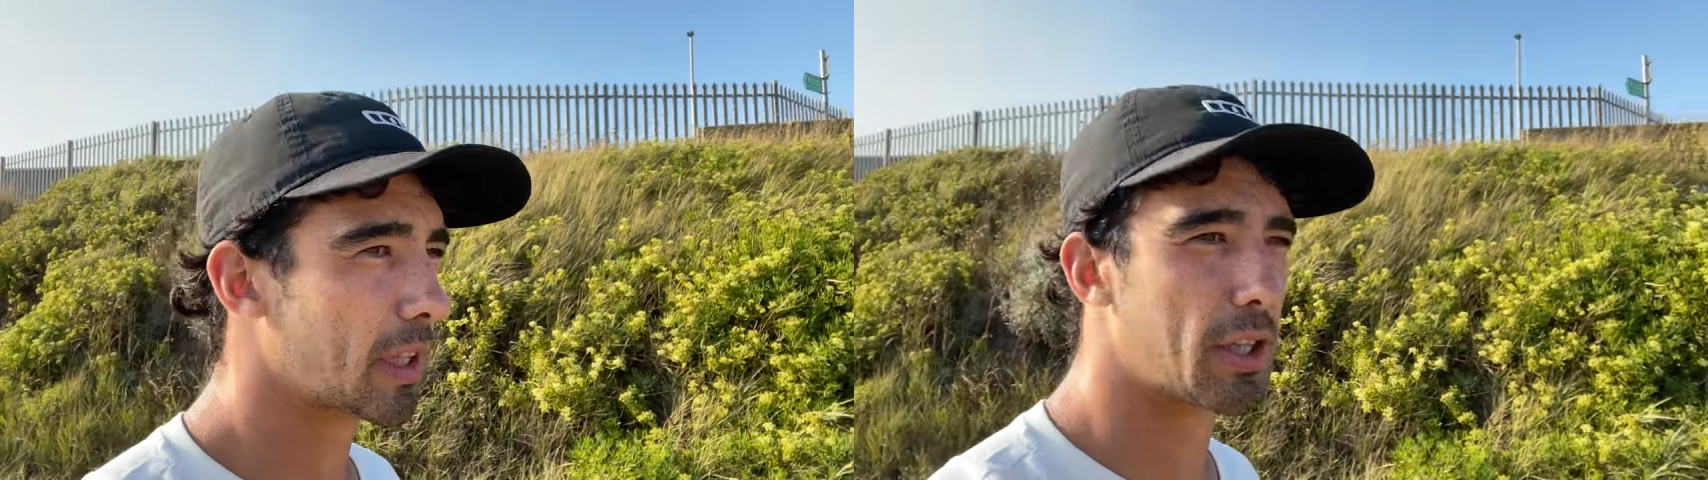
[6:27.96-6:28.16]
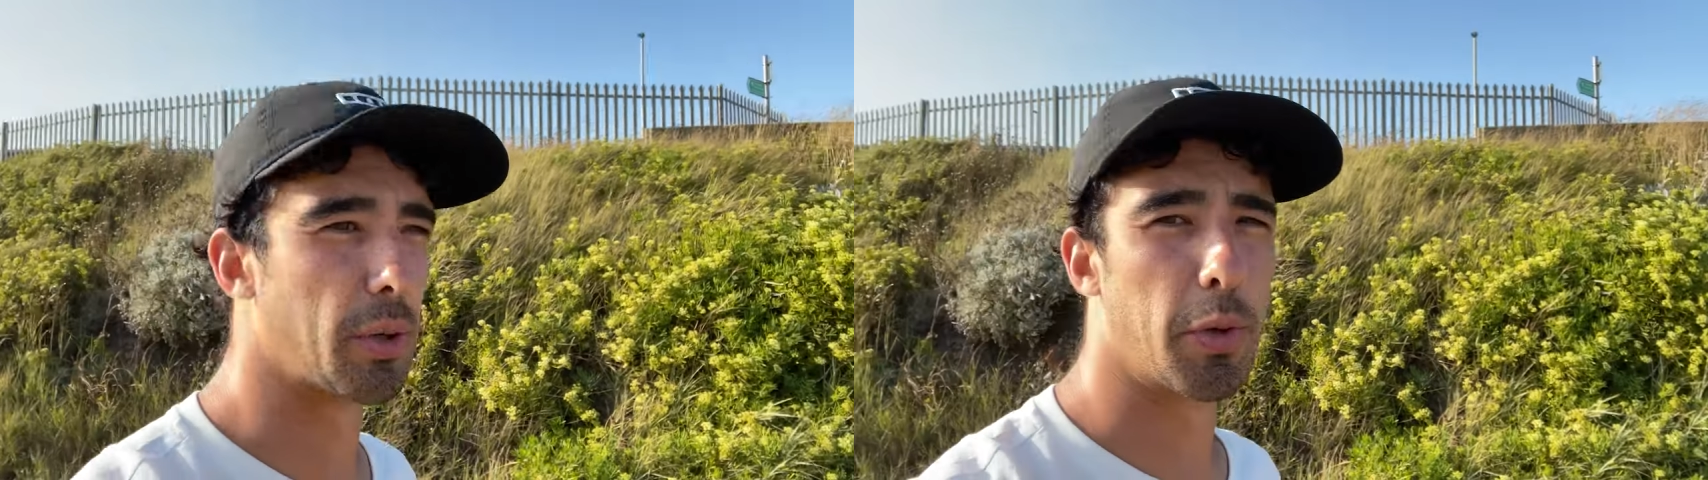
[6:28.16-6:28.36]

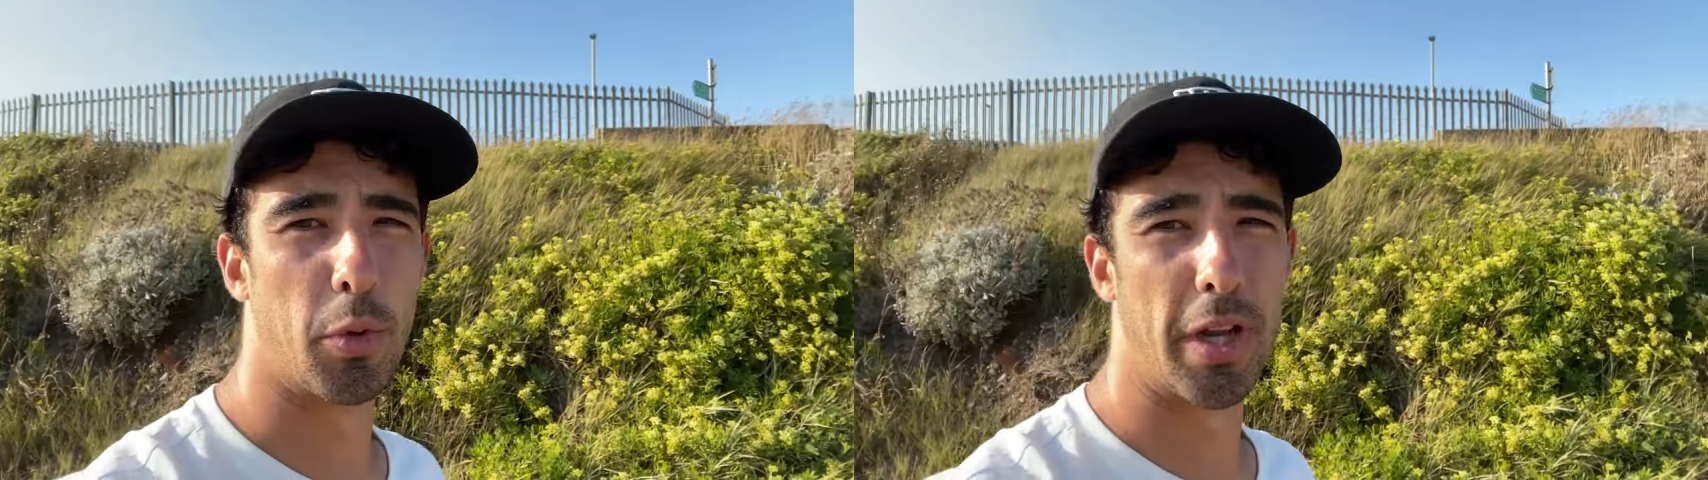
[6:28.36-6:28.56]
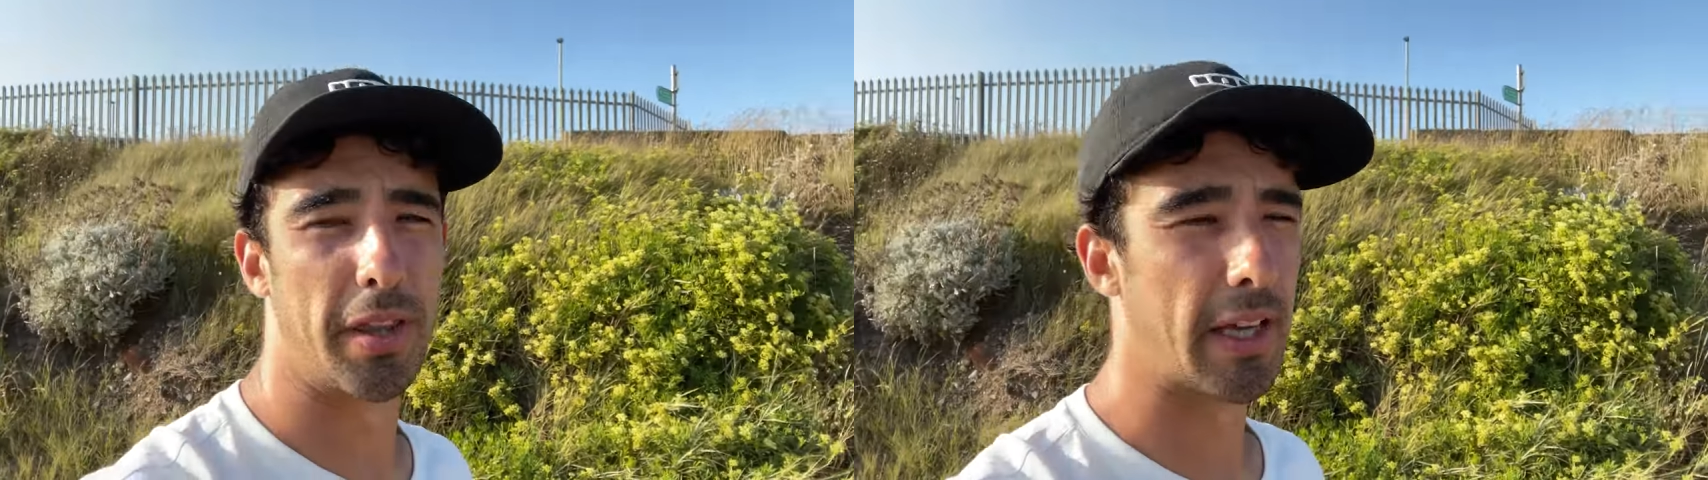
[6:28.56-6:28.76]
doing
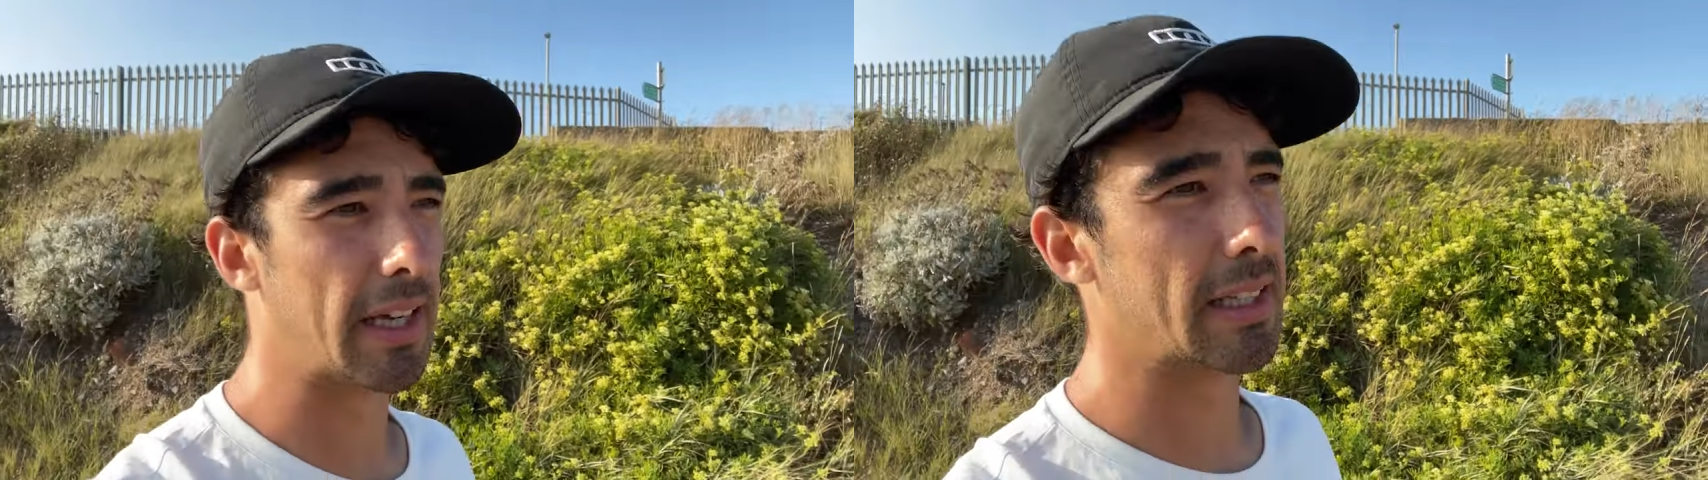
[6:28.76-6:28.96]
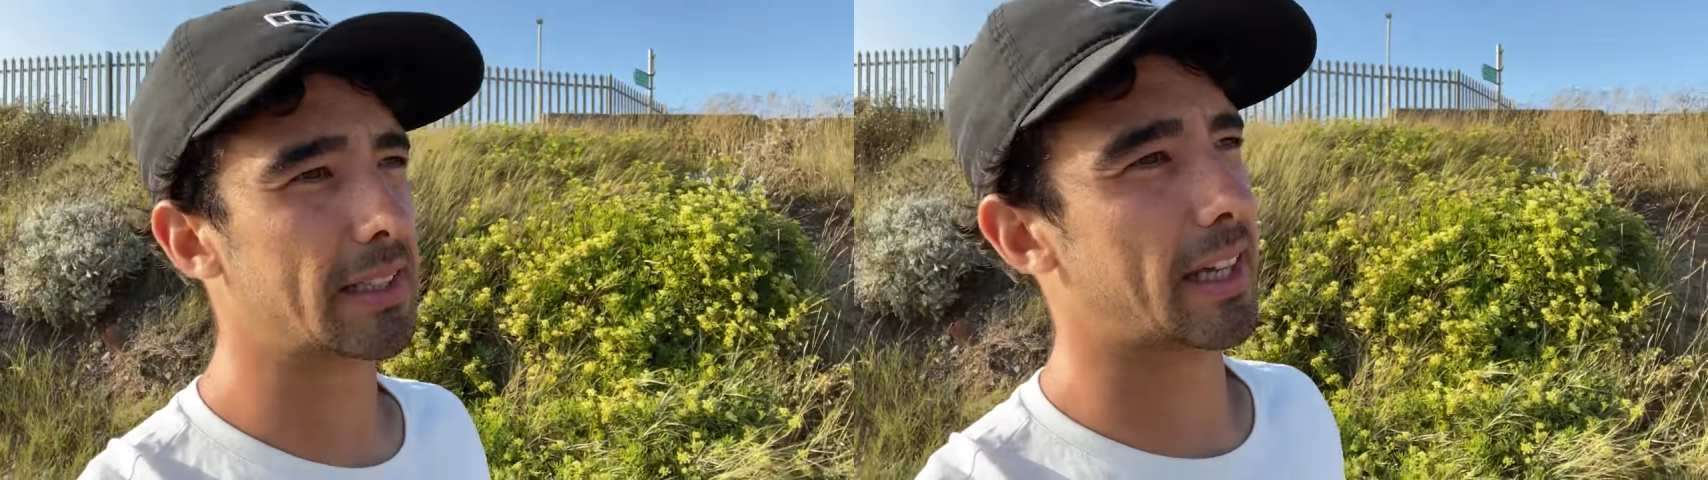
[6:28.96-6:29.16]
weird things.